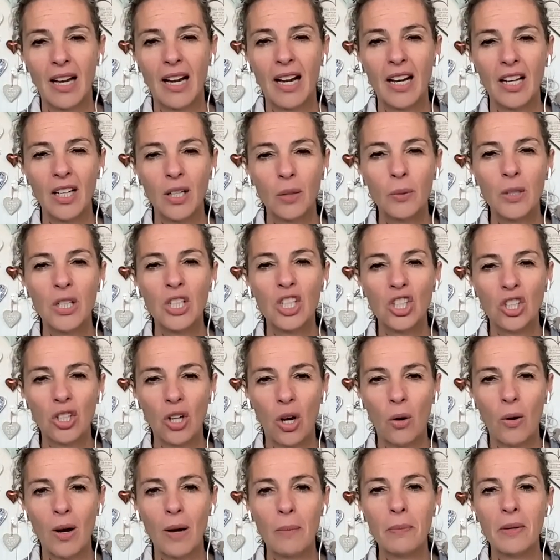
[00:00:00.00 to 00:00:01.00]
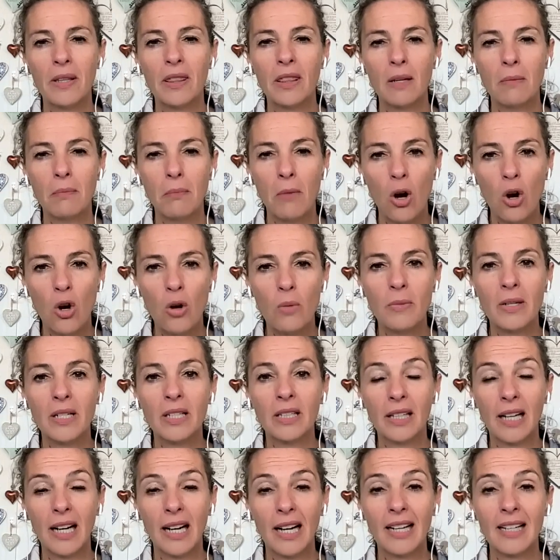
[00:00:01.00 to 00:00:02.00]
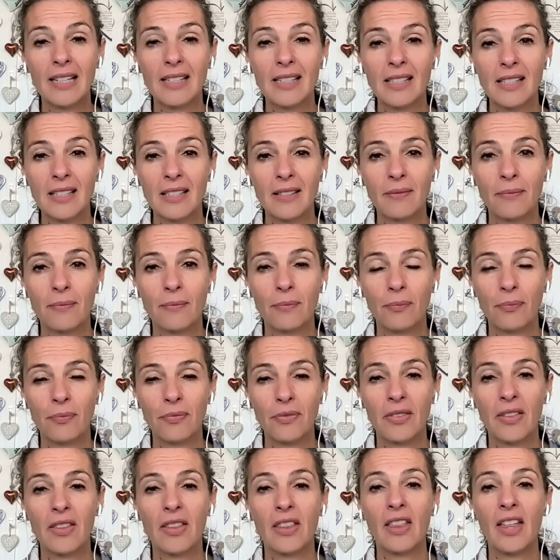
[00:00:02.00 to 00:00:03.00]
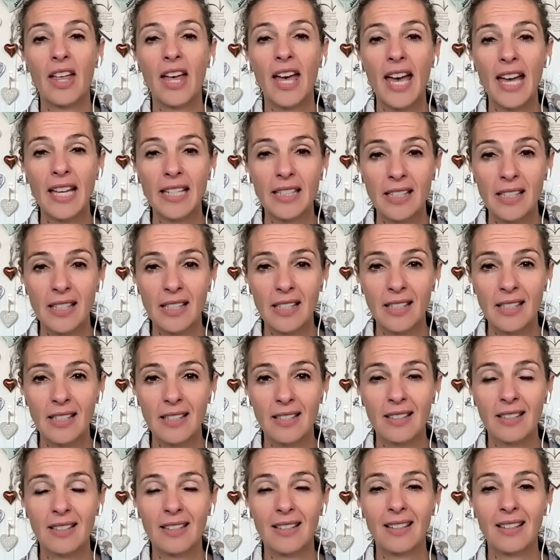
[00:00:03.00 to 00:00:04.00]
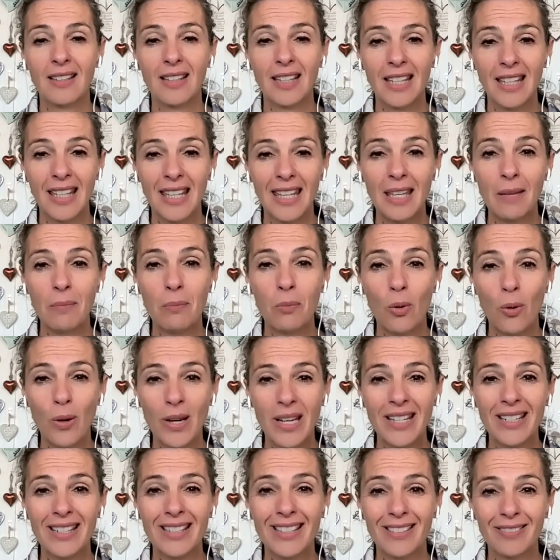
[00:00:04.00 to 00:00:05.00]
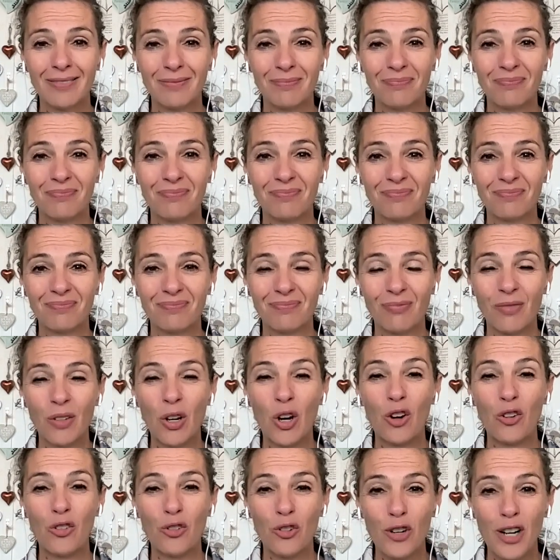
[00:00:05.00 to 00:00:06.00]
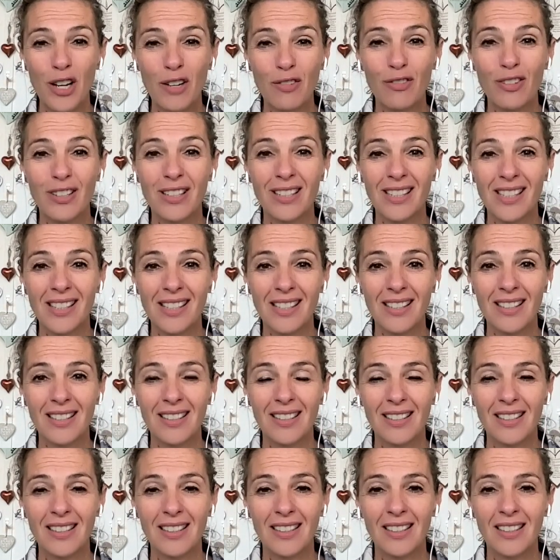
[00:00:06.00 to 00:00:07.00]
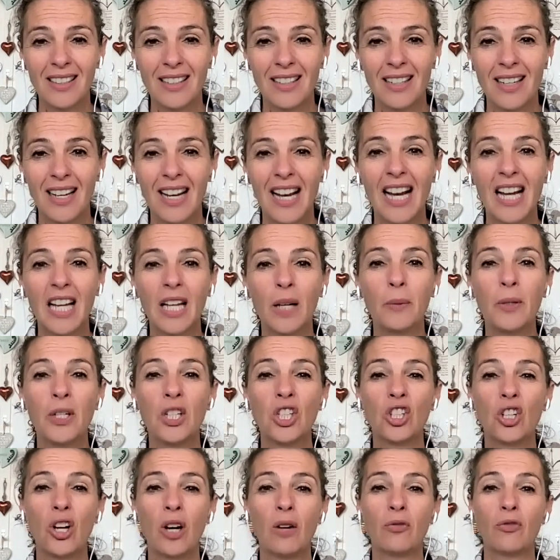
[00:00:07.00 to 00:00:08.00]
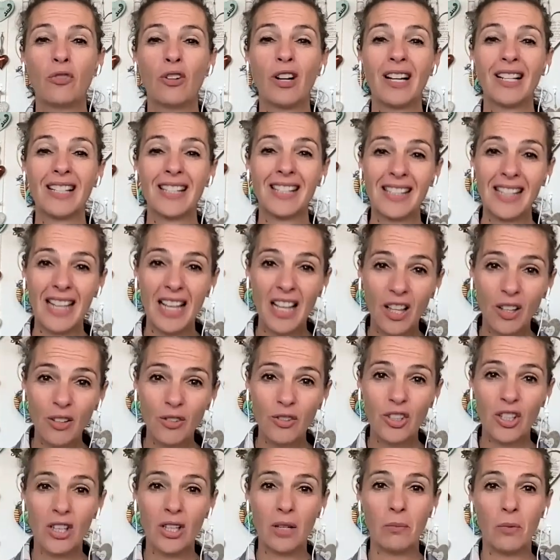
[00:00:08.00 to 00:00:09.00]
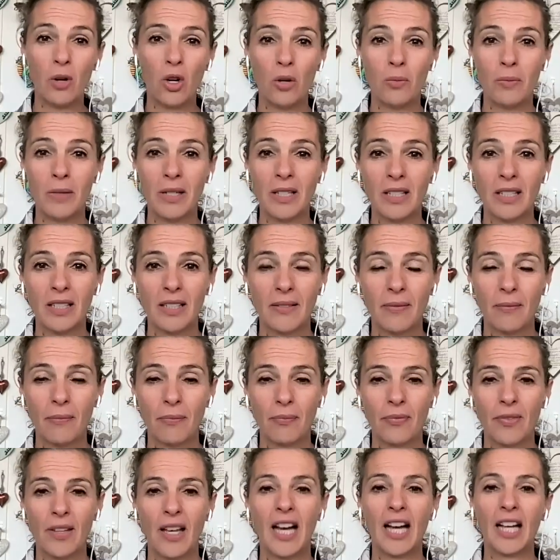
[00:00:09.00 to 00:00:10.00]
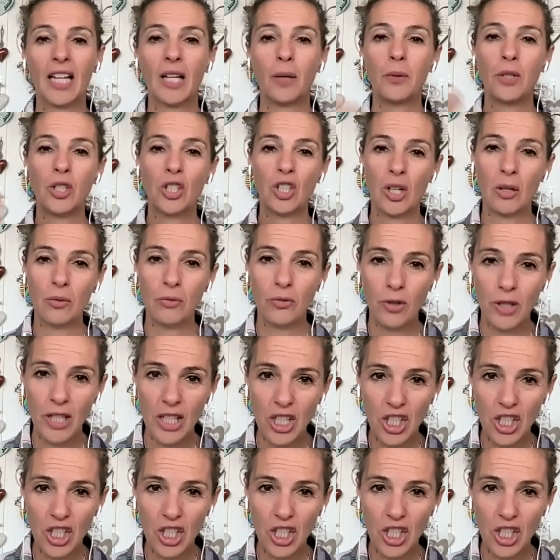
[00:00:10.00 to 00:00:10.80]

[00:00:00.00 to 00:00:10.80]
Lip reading: How do we show up in the moment, guys? That's the key point of reference. How can we show up for ourselves in the moment? How can we show up for